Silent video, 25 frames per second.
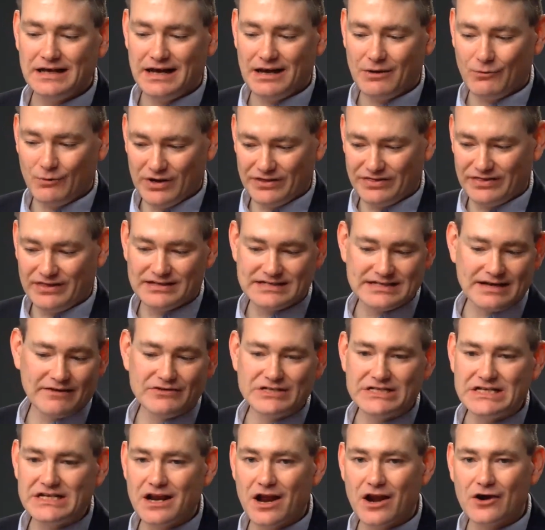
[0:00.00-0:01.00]
and with the
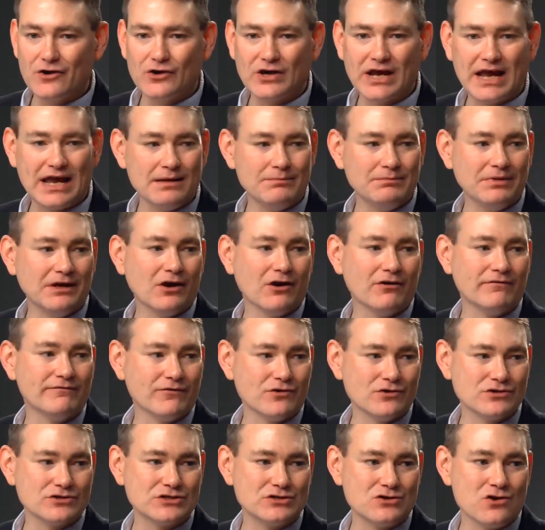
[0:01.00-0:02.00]
1700K being our
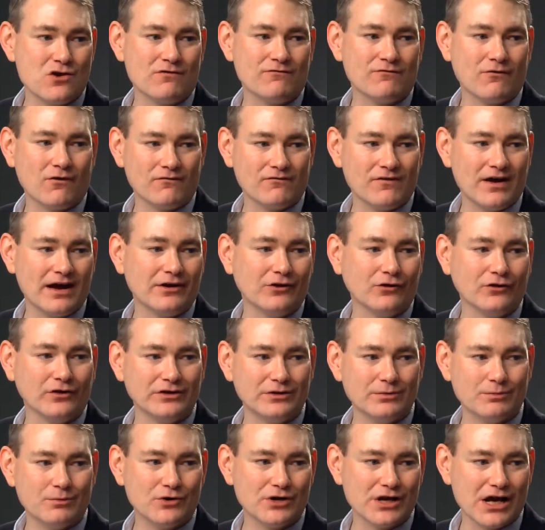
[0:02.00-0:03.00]
first Tier 4 final
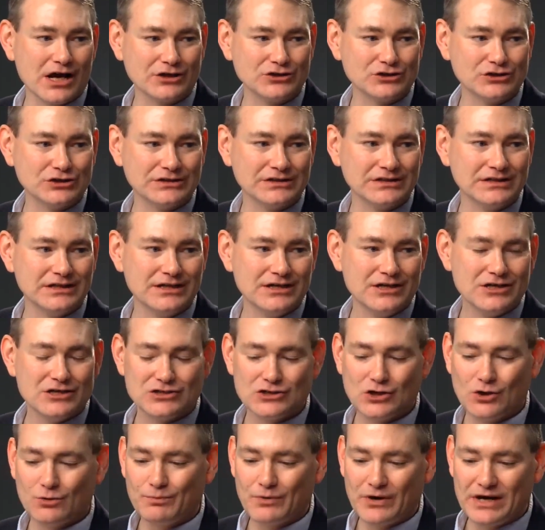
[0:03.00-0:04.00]
into production.
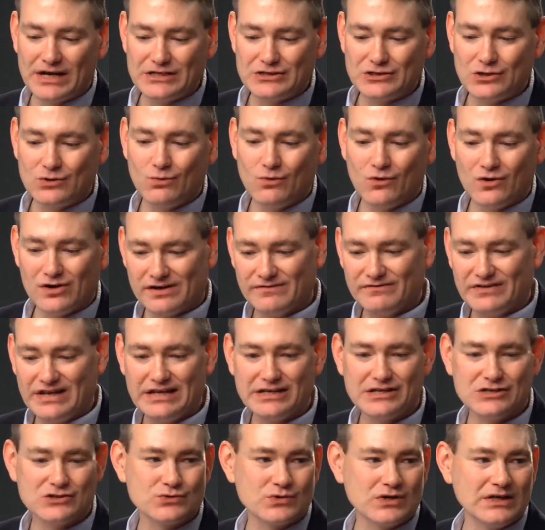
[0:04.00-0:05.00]
So pretty soon we'll have
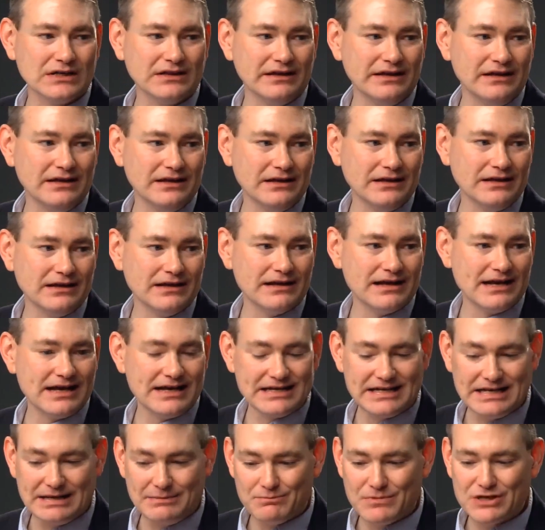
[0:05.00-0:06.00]
industry-leading
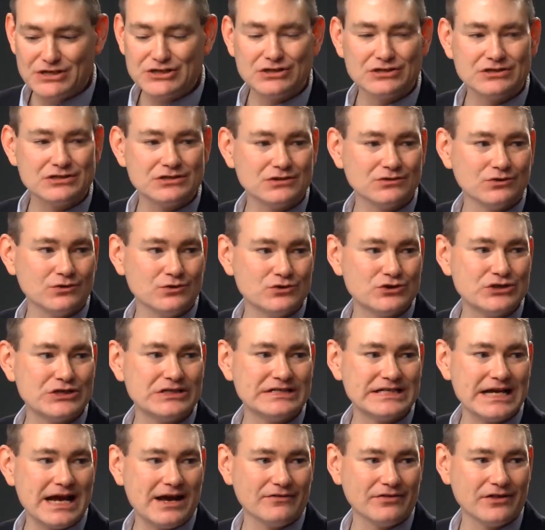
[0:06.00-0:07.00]
emission
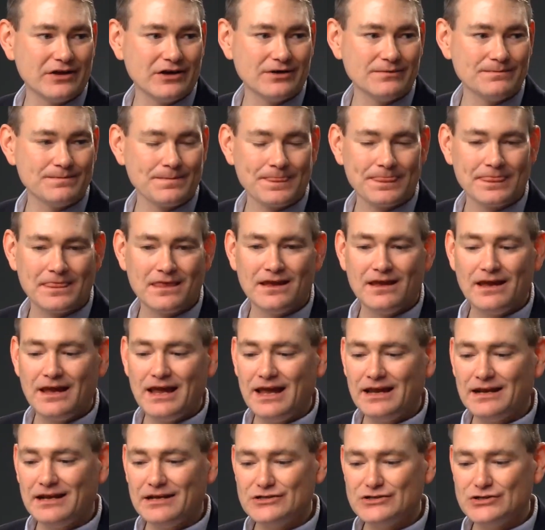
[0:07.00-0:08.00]
solutions out there.
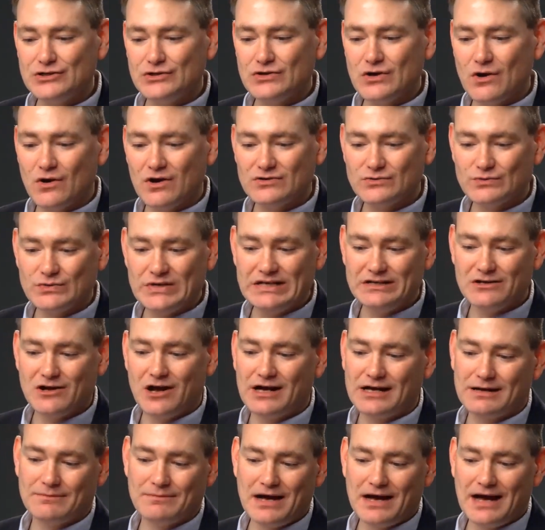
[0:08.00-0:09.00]
And as you know, as we
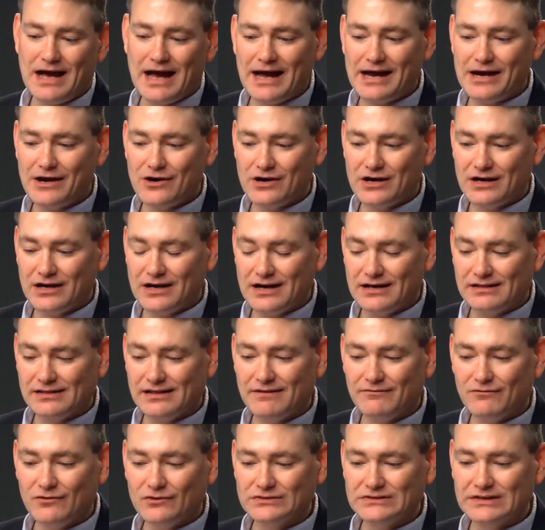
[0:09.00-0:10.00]
talk about higher
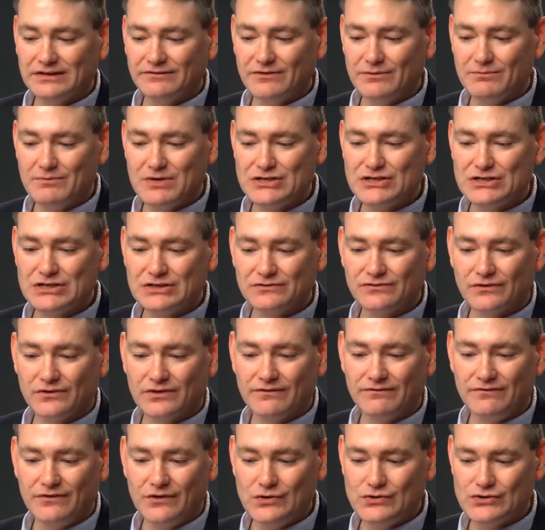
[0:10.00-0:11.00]
levels of emissions for
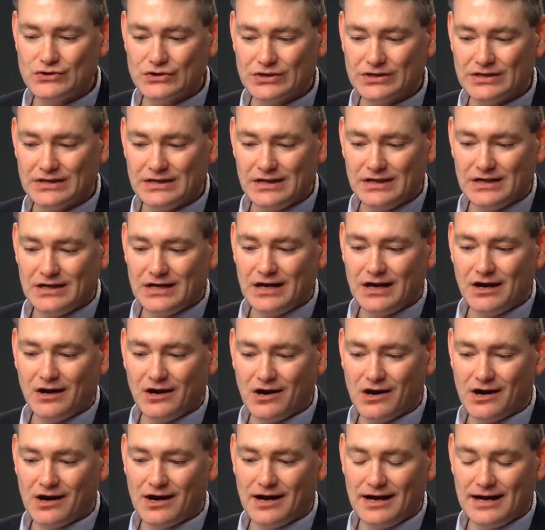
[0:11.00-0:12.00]
the future,
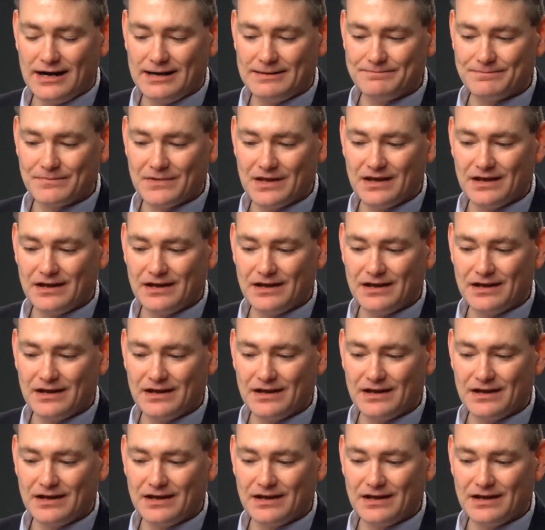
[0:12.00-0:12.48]
our